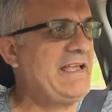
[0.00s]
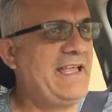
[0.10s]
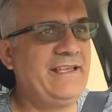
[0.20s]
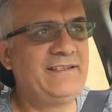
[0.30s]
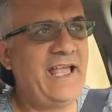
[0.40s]

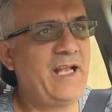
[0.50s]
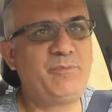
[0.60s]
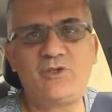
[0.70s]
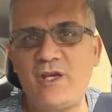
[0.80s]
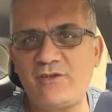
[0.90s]
and help
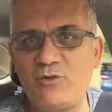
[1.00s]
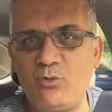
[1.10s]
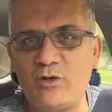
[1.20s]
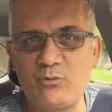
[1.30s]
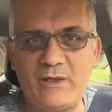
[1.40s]
me change the
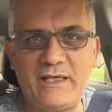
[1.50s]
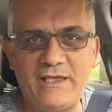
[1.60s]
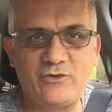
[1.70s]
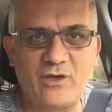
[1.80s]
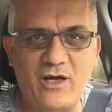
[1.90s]
world one
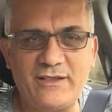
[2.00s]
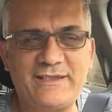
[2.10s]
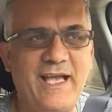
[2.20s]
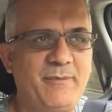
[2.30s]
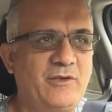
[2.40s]
electric car at a
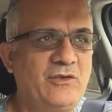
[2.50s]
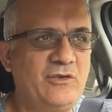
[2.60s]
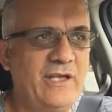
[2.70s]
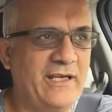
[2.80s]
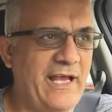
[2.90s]
time
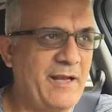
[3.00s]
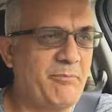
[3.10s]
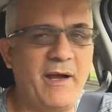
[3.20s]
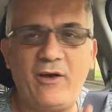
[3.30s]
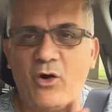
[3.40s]
and, and help
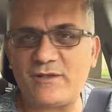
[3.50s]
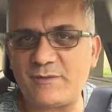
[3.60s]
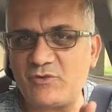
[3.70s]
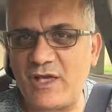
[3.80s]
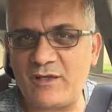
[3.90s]
my
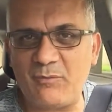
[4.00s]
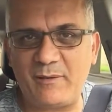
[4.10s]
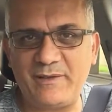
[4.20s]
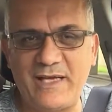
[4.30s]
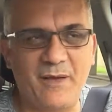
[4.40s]
awesome channel by
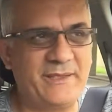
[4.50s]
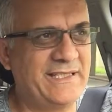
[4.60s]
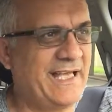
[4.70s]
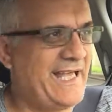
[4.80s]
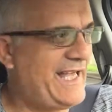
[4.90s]
becoming